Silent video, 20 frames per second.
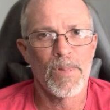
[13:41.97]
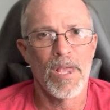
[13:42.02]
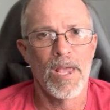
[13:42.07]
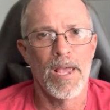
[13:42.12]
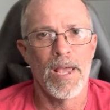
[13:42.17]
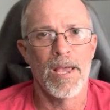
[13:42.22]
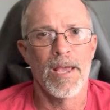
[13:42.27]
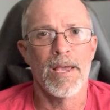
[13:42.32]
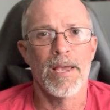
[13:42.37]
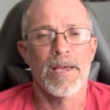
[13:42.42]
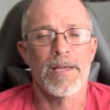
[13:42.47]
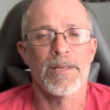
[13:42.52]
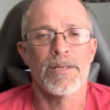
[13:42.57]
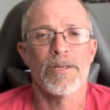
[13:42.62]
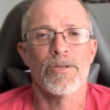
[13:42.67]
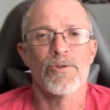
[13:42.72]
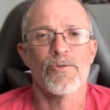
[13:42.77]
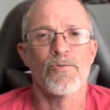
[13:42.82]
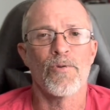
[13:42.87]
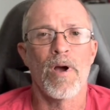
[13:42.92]
and
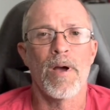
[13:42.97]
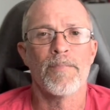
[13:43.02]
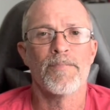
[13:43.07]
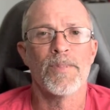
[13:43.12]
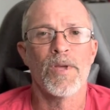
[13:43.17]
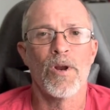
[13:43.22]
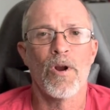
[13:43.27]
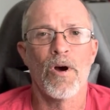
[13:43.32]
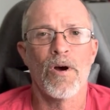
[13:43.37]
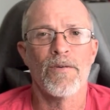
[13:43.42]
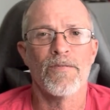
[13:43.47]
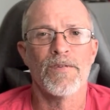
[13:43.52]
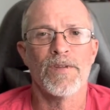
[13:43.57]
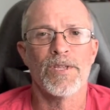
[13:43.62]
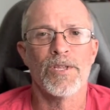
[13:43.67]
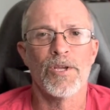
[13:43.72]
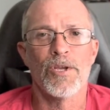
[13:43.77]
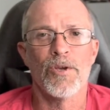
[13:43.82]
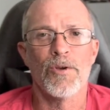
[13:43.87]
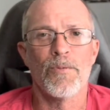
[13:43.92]
dropped it off
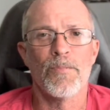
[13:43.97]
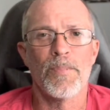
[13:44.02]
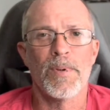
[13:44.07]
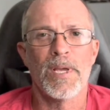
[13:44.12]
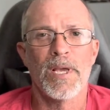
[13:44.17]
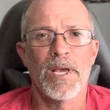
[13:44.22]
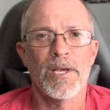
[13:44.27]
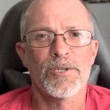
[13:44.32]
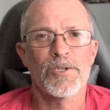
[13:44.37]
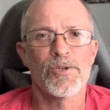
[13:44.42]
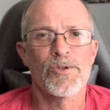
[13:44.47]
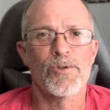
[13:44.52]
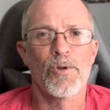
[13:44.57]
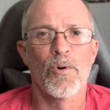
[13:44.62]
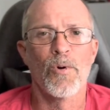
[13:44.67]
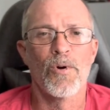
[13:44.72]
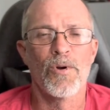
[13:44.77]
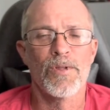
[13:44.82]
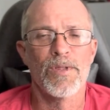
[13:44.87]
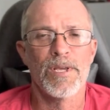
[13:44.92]
at the UPS
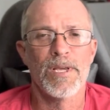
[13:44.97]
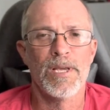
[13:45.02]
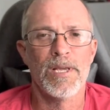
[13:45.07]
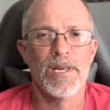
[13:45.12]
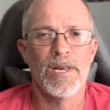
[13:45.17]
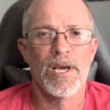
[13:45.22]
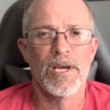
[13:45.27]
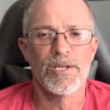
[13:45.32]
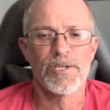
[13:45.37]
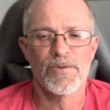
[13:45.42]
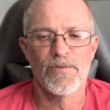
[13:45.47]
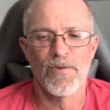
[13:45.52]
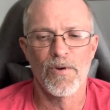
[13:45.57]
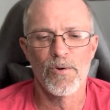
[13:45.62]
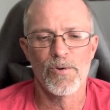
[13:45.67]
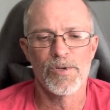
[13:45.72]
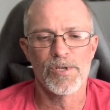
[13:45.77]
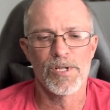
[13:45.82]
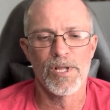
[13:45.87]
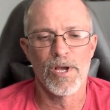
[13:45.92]
store. The nice
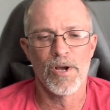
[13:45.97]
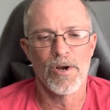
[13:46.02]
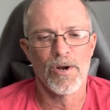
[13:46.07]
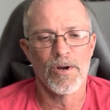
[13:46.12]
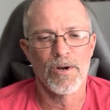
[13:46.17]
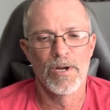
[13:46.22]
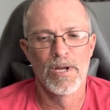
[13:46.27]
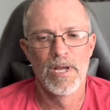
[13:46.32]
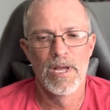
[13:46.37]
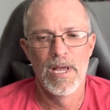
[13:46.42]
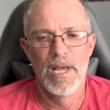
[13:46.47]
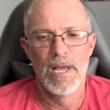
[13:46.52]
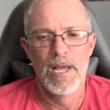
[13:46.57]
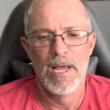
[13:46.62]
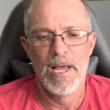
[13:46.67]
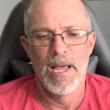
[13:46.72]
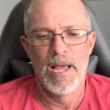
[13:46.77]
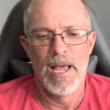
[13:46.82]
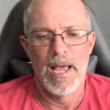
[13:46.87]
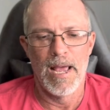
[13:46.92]
folks there
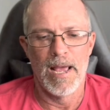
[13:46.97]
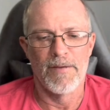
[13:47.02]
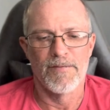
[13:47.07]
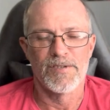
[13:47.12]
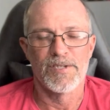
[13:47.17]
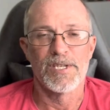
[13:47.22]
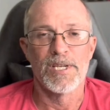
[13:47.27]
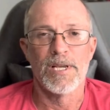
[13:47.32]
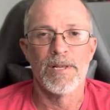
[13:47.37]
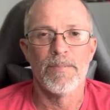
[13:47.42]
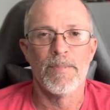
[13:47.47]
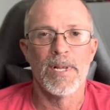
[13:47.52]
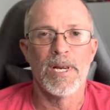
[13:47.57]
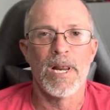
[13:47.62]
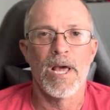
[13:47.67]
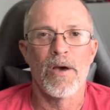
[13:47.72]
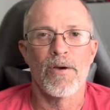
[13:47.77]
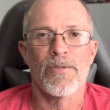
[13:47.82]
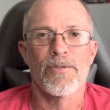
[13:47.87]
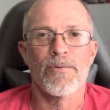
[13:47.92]
have seen me
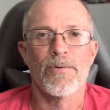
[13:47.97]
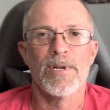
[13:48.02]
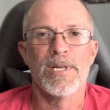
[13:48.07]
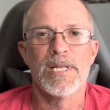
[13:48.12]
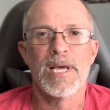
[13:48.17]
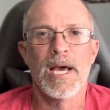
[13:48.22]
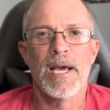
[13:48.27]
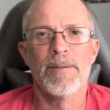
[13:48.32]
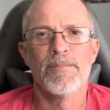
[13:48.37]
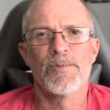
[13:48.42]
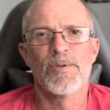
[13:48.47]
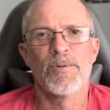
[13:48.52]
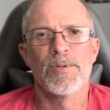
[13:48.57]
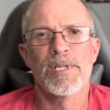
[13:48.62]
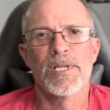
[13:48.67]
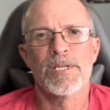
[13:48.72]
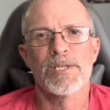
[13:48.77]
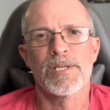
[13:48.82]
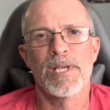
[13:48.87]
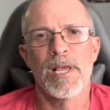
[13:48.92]
now 3 times with
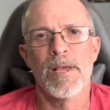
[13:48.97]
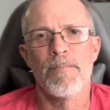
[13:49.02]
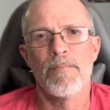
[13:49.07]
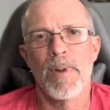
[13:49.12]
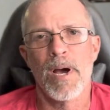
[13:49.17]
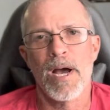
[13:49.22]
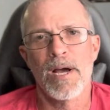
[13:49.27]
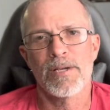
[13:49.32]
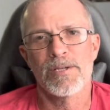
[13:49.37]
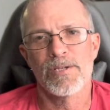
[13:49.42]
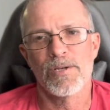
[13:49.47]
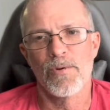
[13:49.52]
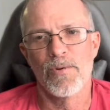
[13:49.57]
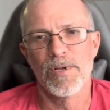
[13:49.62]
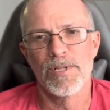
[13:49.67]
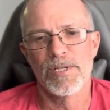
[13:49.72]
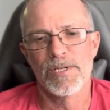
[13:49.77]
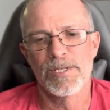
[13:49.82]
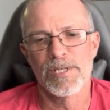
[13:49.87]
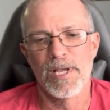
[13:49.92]
the same box
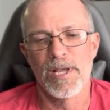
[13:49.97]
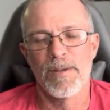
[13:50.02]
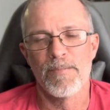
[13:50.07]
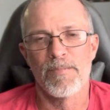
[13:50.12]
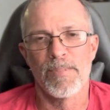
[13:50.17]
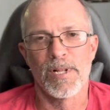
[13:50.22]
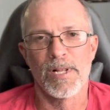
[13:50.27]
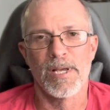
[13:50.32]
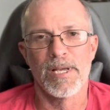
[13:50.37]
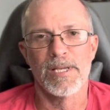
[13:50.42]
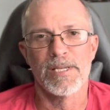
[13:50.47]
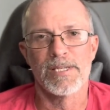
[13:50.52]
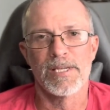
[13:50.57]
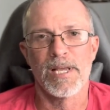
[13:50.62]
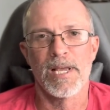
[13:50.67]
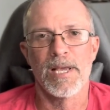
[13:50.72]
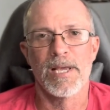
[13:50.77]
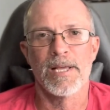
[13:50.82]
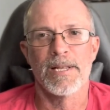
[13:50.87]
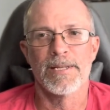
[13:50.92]
going the same place,
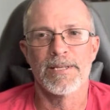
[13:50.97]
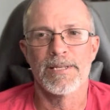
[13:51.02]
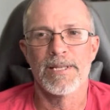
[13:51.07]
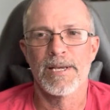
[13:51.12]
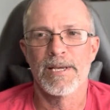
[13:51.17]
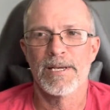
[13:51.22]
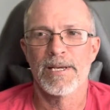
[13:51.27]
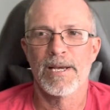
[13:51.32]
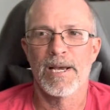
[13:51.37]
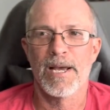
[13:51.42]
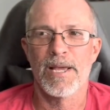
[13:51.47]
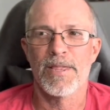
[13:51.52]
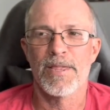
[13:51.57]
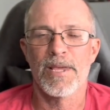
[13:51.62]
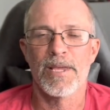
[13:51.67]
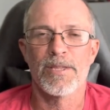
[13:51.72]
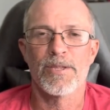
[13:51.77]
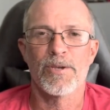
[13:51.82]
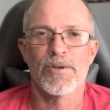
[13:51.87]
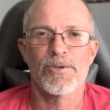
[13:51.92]
and I
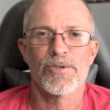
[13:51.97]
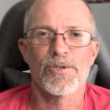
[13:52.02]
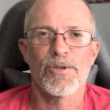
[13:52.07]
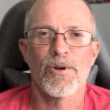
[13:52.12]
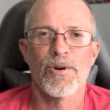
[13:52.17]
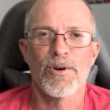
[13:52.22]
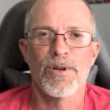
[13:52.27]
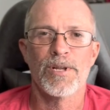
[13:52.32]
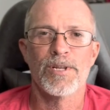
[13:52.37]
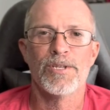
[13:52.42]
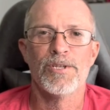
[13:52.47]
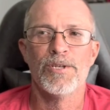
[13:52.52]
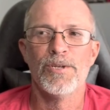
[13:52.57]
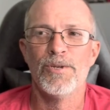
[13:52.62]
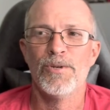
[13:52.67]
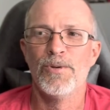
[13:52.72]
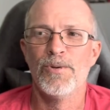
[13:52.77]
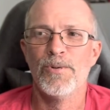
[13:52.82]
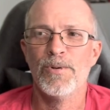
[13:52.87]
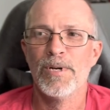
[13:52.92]
think they're starting
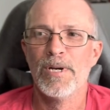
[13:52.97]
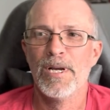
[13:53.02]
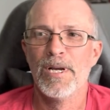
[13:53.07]
to